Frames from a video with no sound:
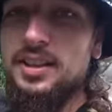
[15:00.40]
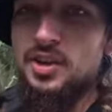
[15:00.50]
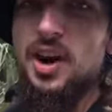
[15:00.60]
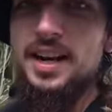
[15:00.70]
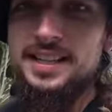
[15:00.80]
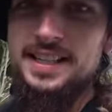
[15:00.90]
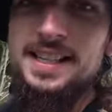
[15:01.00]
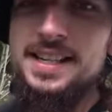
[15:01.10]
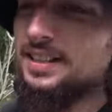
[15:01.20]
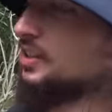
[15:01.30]
Crikey,
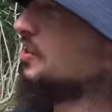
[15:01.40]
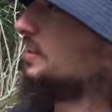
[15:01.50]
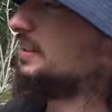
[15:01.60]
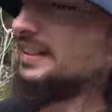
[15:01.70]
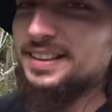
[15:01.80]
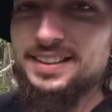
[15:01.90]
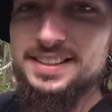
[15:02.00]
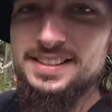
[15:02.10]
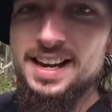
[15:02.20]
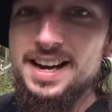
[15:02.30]
look at the
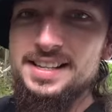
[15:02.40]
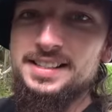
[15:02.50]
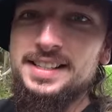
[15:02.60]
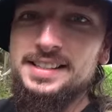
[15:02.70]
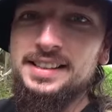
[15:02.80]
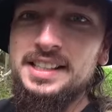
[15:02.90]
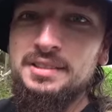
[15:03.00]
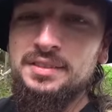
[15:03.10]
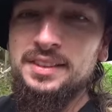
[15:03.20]
size of this leaf.